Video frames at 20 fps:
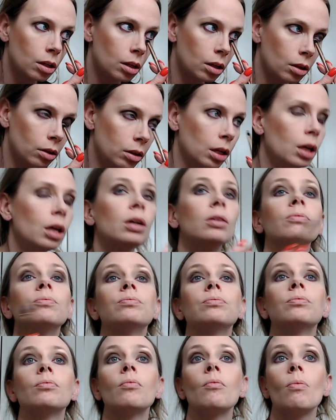Okay.
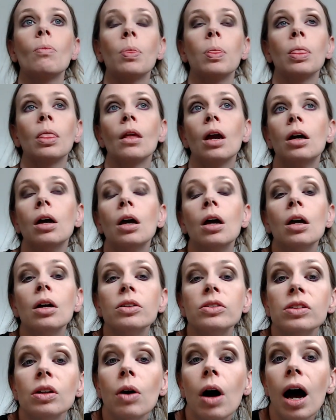
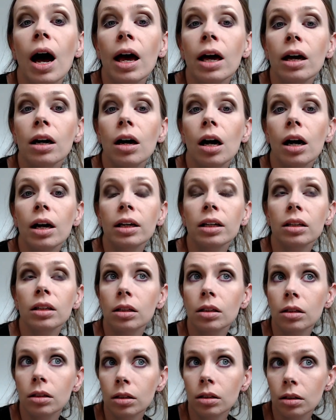So I like
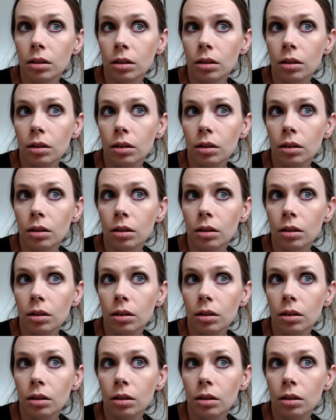it.